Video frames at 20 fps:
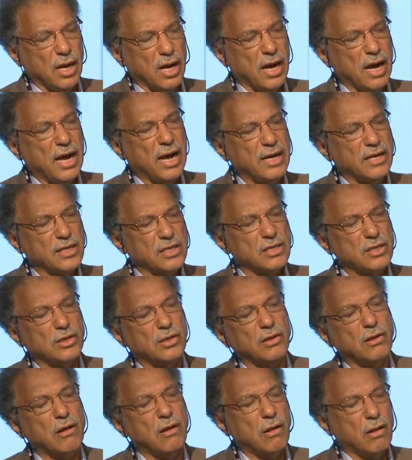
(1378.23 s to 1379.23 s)
And
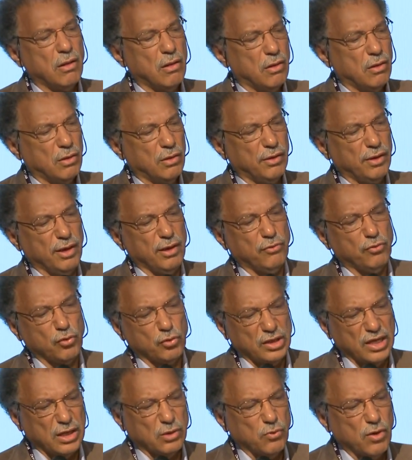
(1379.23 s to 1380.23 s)
if you
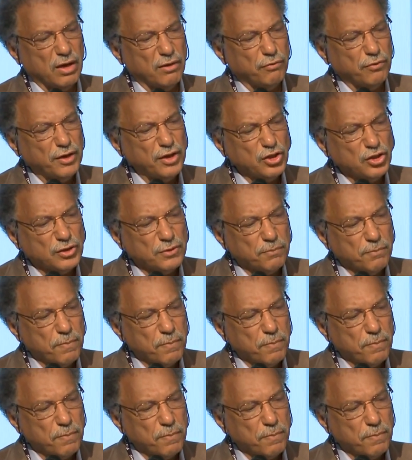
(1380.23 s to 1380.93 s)
take one fish,